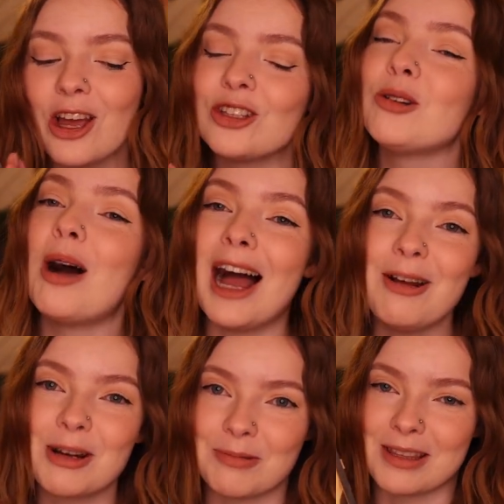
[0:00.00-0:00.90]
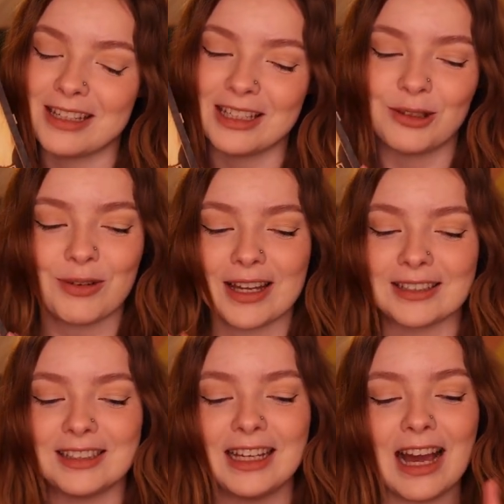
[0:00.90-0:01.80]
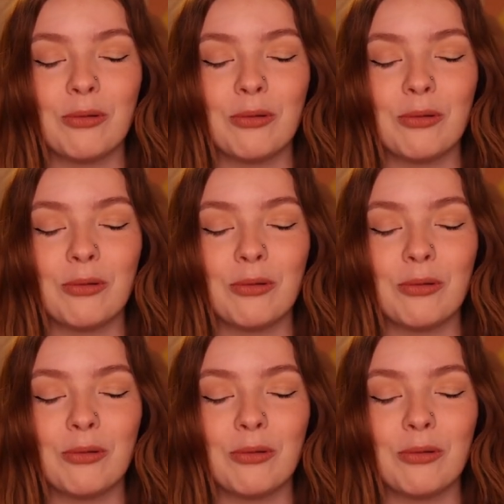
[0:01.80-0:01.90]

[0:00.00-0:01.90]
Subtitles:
so I went with an indie fantasy.